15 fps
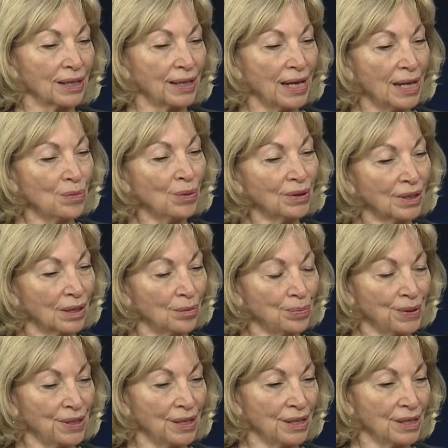cable
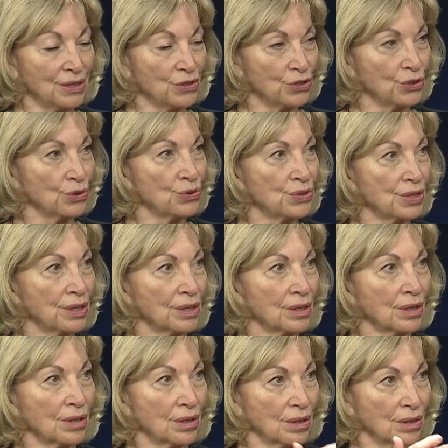company is
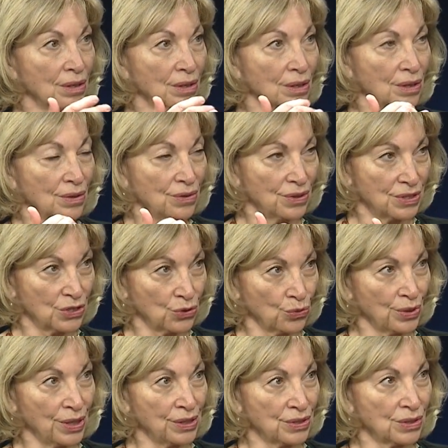using the
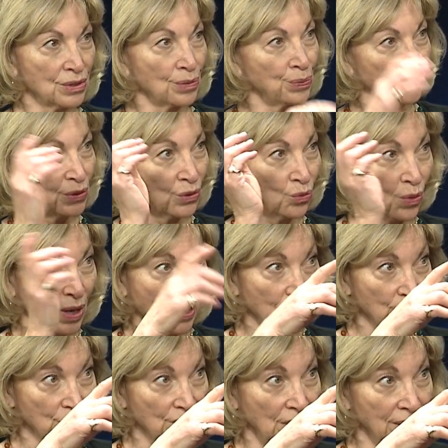streets to put their
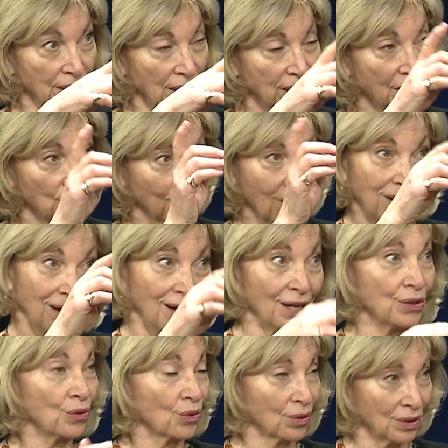wires on, either
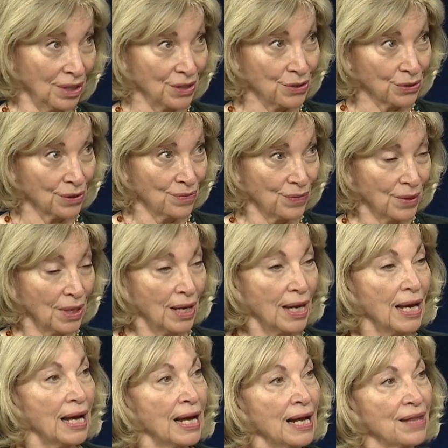on or under.
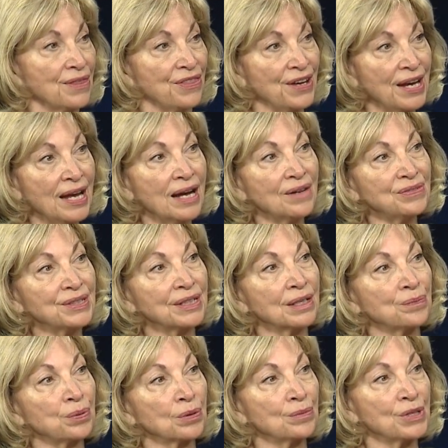They have to
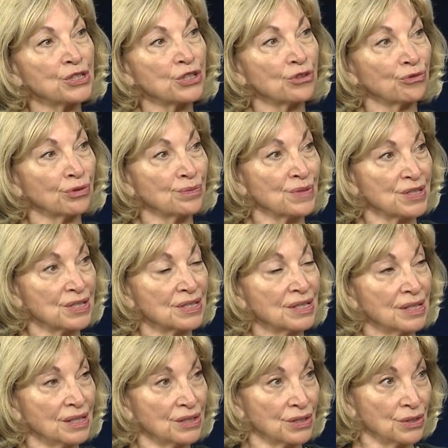get permission from the
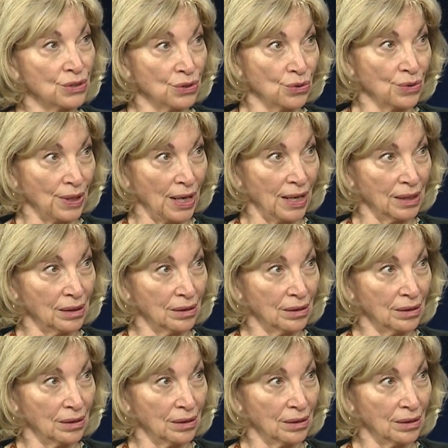city to do that.